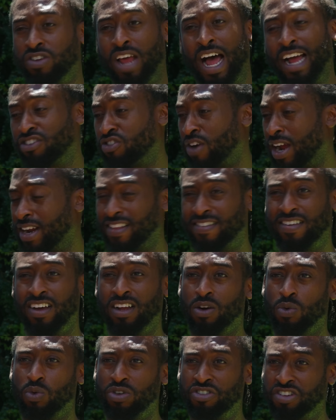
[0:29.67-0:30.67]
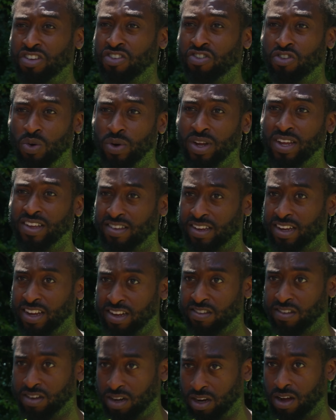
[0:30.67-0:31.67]
I tried to tell her what she's doing is
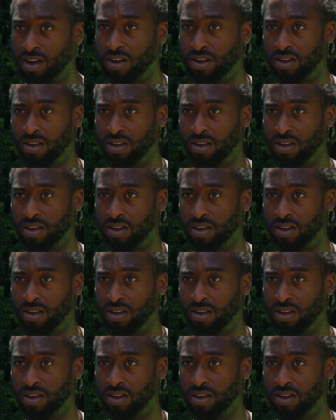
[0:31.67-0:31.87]
against the law.